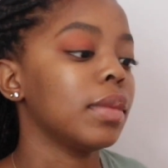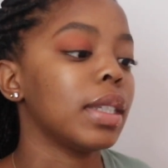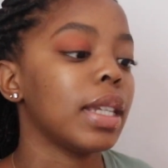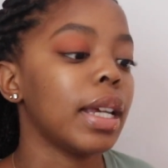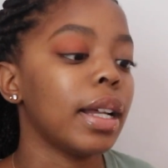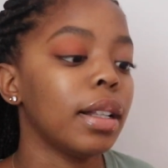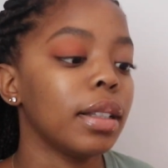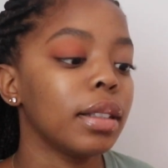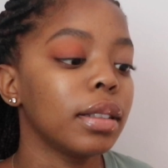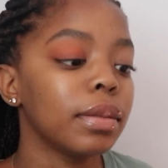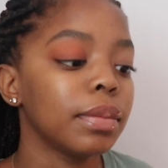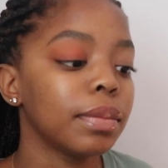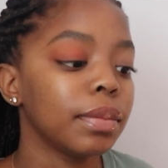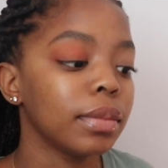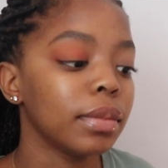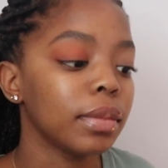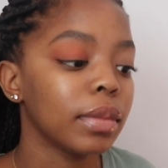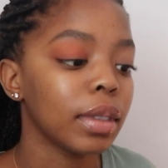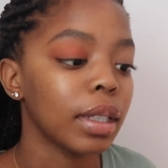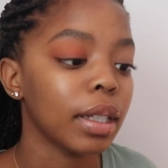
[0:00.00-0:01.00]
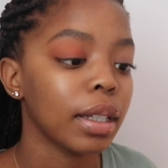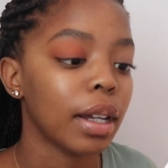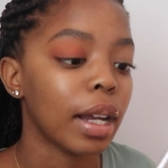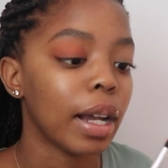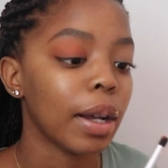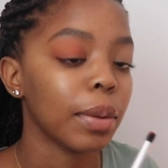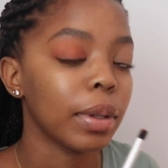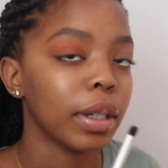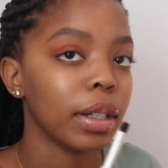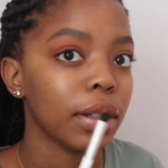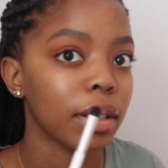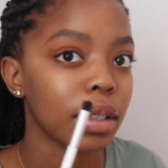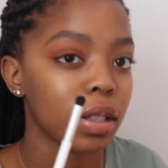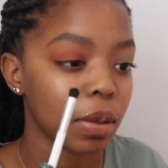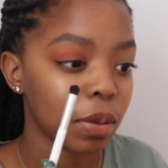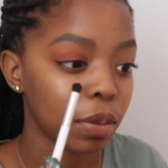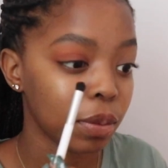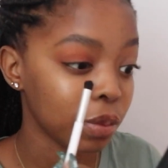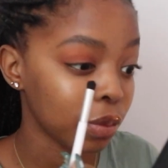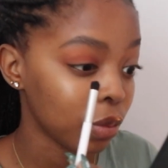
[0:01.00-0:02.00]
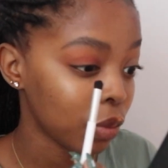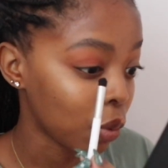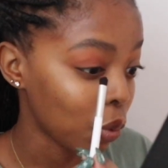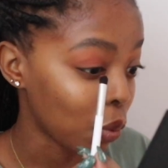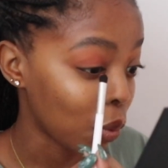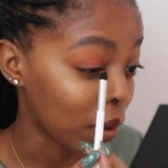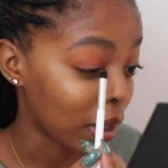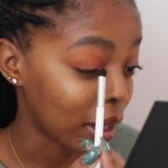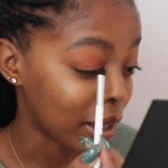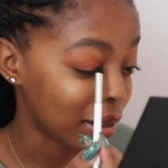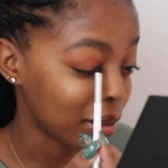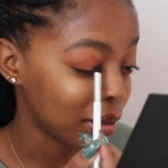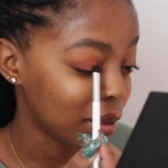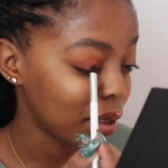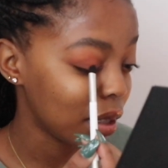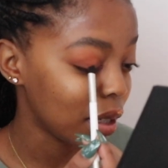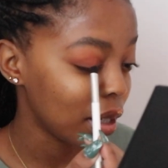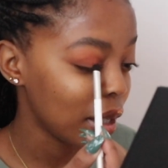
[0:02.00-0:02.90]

tell how it looks well